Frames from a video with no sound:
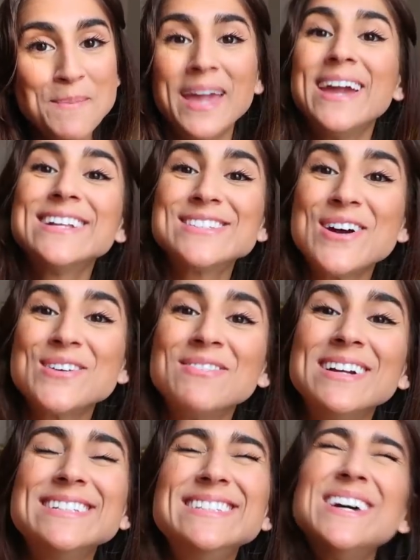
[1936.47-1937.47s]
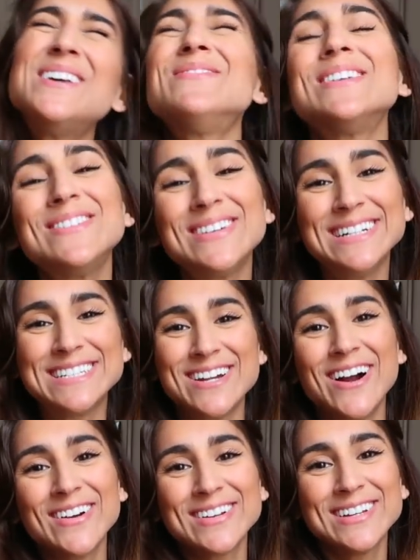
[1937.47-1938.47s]
pants are my number one
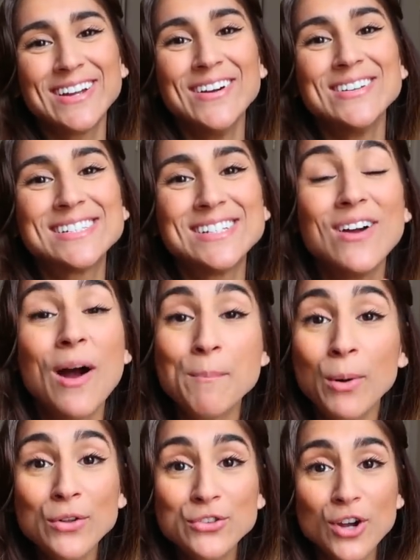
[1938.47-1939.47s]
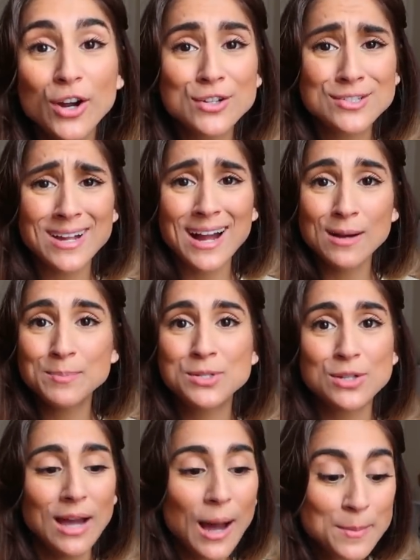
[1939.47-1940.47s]
jogger to go to. Both joggers are
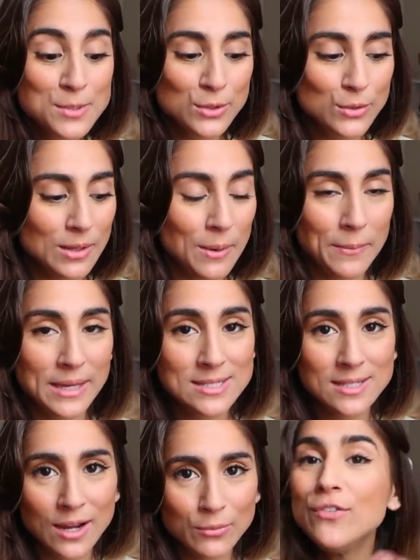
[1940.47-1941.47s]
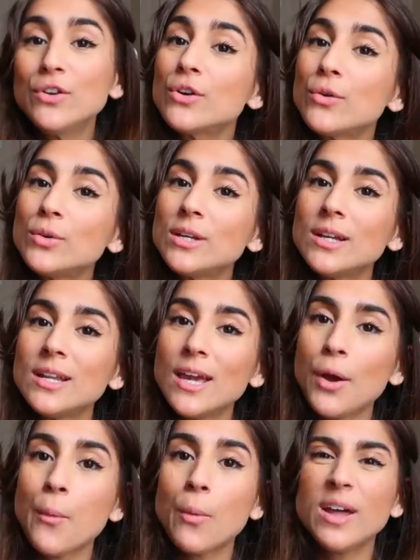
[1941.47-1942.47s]
absolutely amazing. If you're only gonna
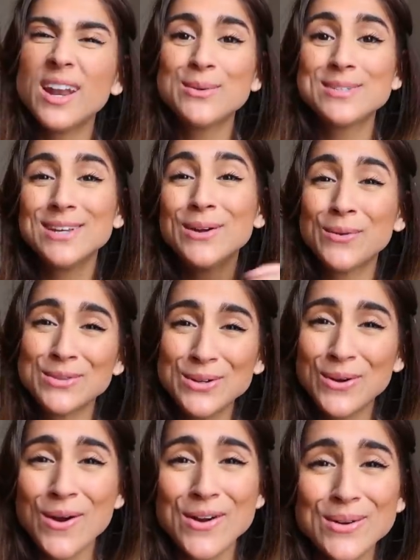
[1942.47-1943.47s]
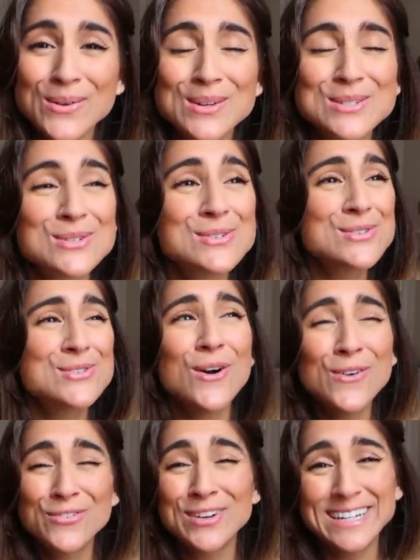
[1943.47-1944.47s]
get one, I would say go with the cargo because they're
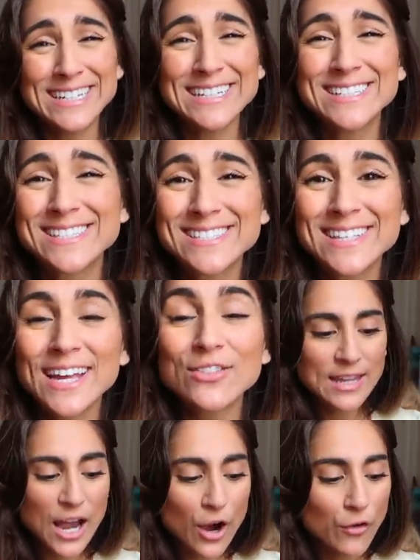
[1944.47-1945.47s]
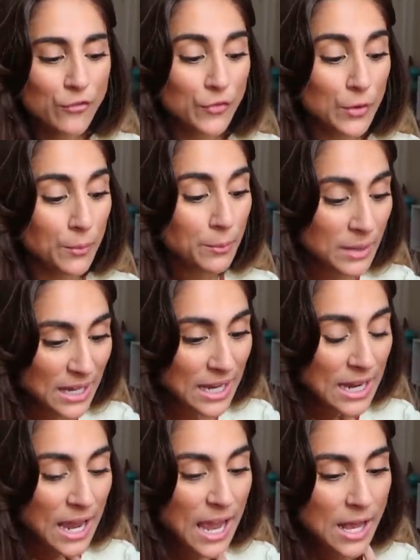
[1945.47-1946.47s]
so freaking sick. Now for me,
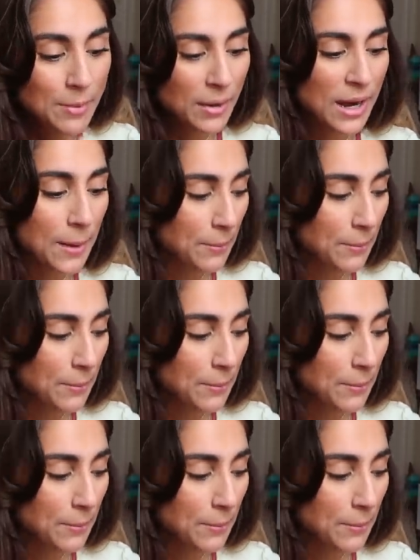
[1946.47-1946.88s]
in my